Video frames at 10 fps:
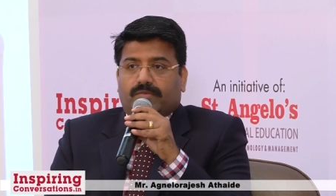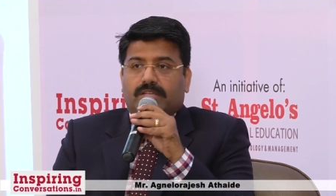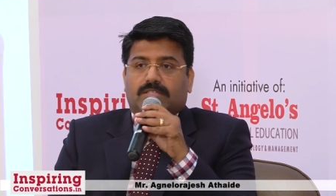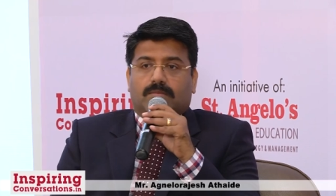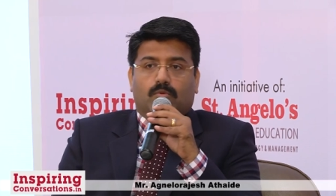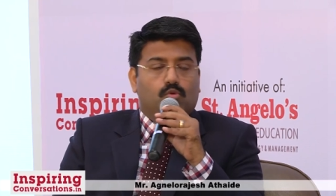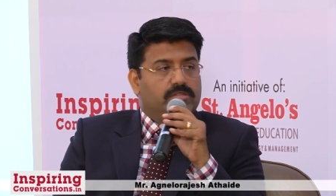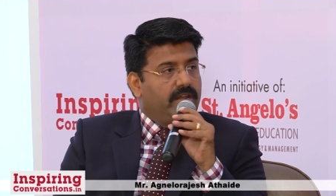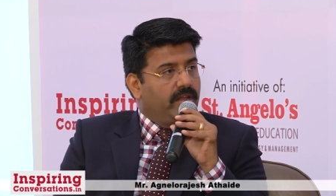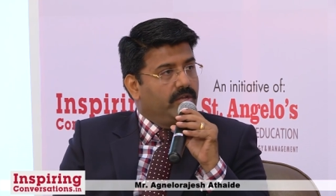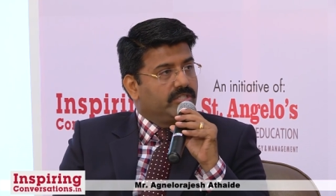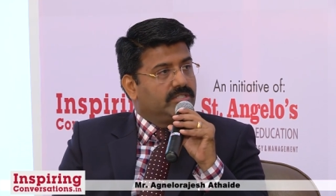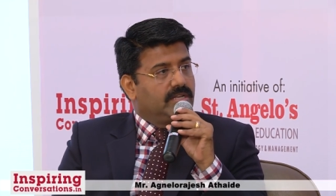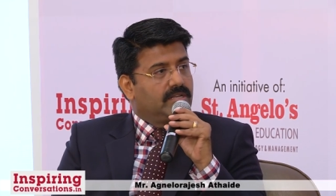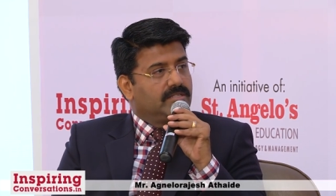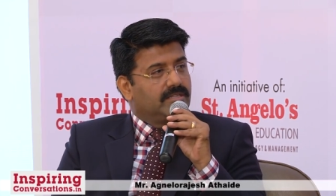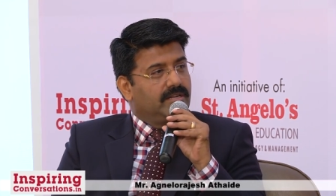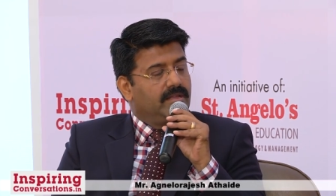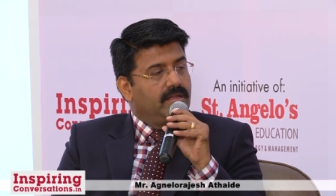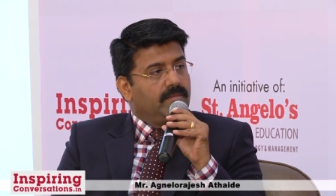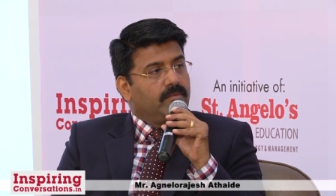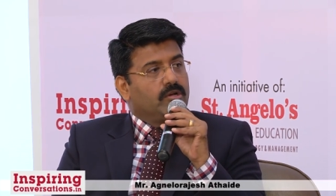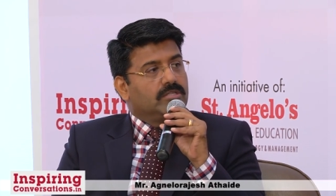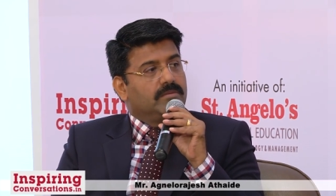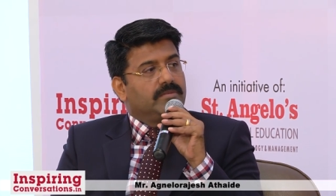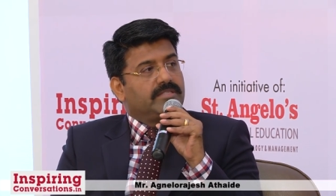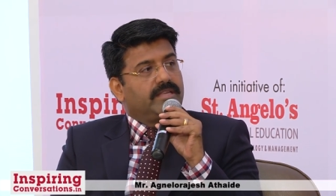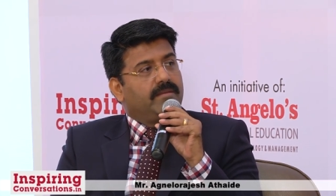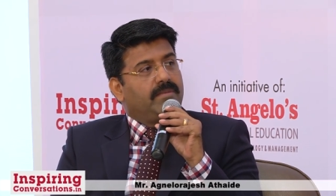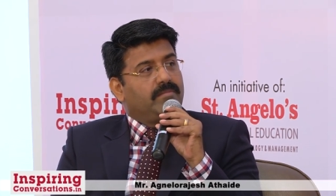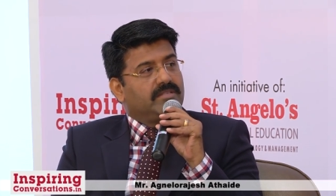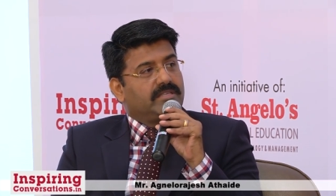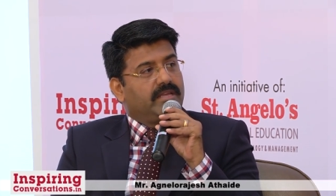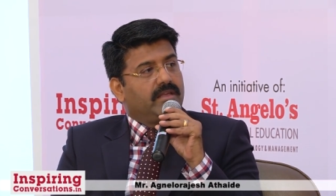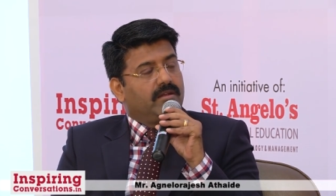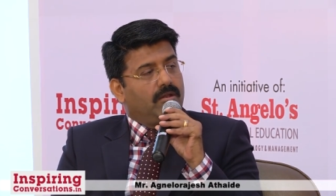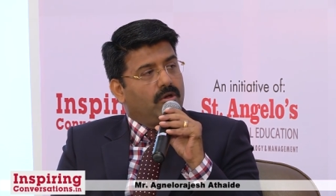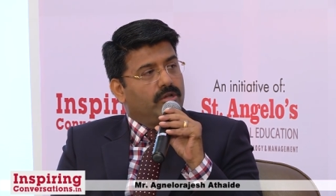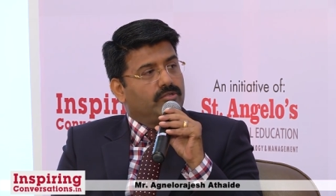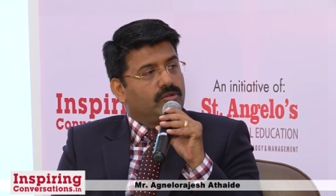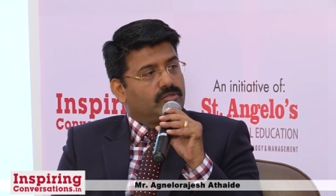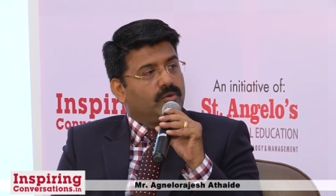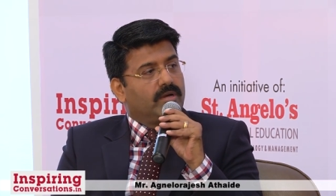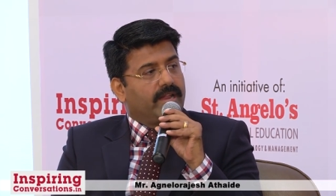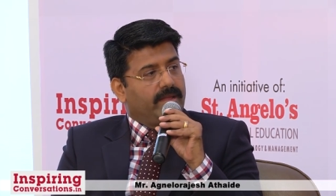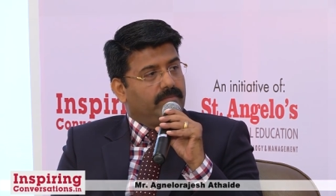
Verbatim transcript: as some rules and regulations are concerned? Because a mistake by mistake in law is also a crime.